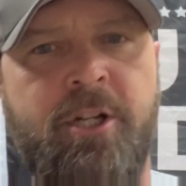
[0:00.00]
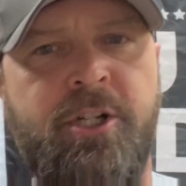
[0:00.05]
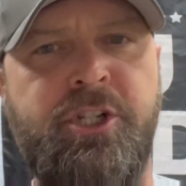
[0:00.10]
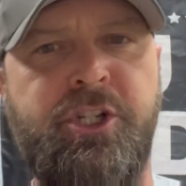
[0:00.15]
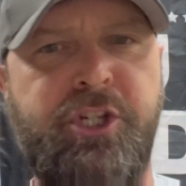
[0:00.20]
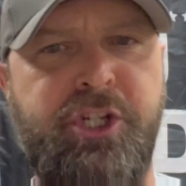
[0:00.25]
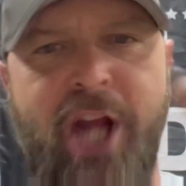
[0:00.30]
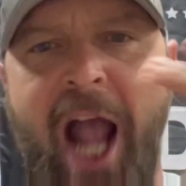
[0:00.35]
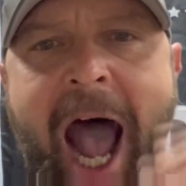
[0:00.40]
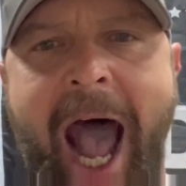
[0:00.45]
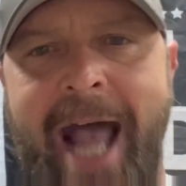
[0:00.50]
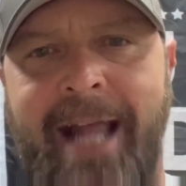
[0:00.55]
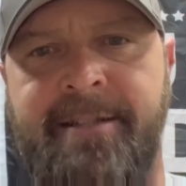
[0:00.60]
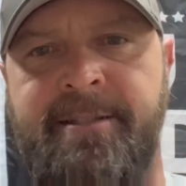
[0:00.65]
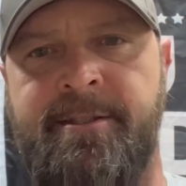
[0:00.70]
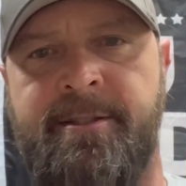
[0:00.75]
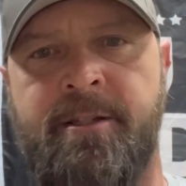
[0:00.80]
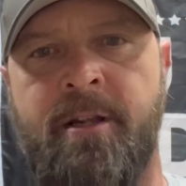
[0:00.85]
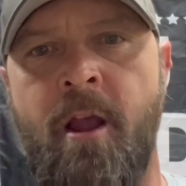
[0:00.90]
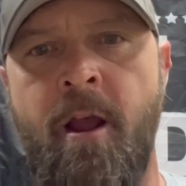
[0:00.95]

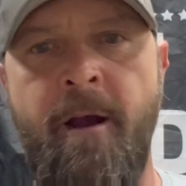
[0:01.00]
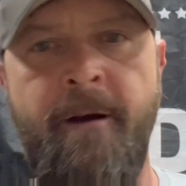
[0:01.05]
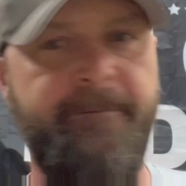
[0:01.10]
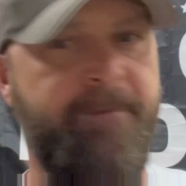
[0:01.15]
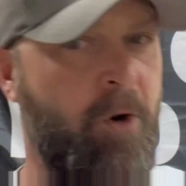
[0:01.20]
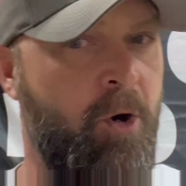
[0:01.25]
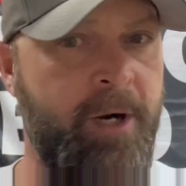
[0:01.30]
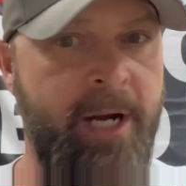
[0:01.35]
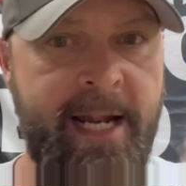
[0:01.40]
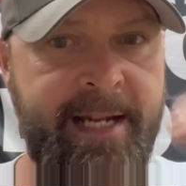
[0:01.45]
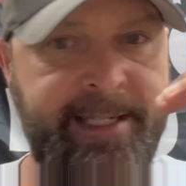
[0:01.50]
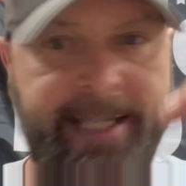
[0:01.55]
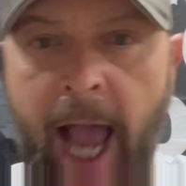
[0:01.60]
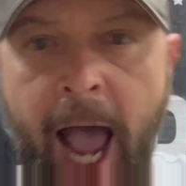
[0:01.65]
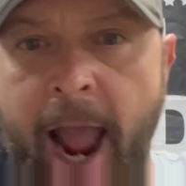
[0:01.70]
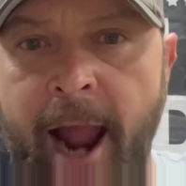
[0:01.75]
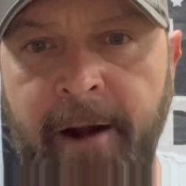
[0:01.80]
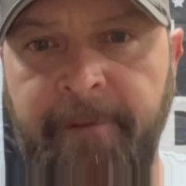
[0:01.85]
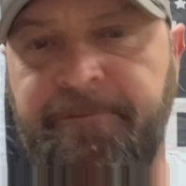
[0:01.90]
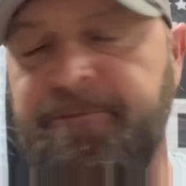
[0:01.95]
shots for an
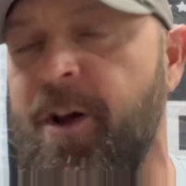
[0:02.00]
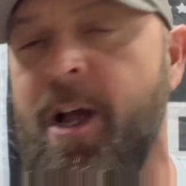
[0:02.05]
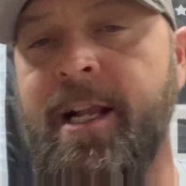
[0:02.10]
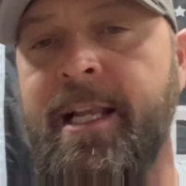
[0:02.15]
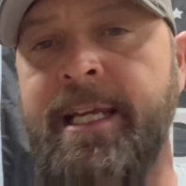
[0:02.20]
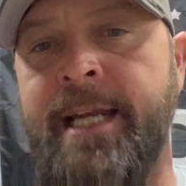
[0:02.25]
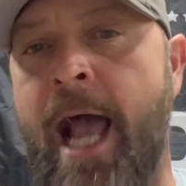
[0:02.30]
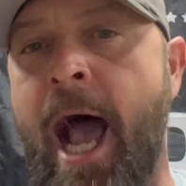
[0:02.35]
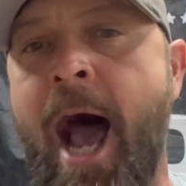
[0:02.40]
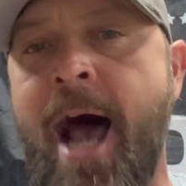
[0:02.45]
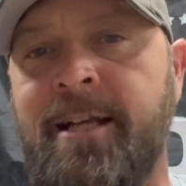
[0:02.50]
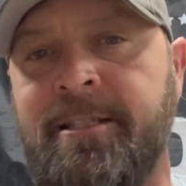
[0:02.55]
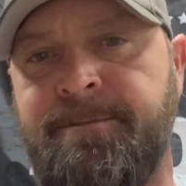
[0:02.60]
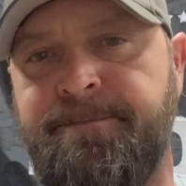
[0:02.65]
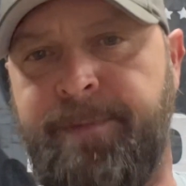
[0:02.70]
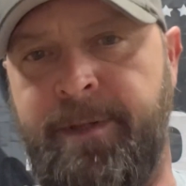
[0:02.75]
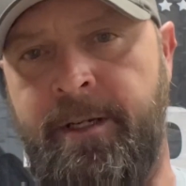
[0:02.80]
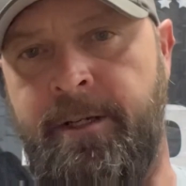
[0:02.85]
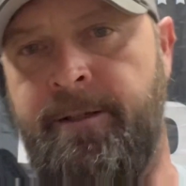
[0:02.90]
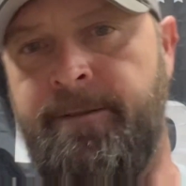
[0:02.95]
entire fucking
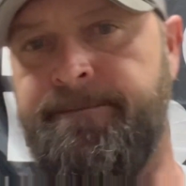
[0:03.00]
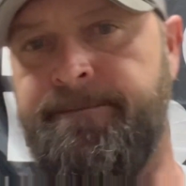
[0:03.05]
hospital.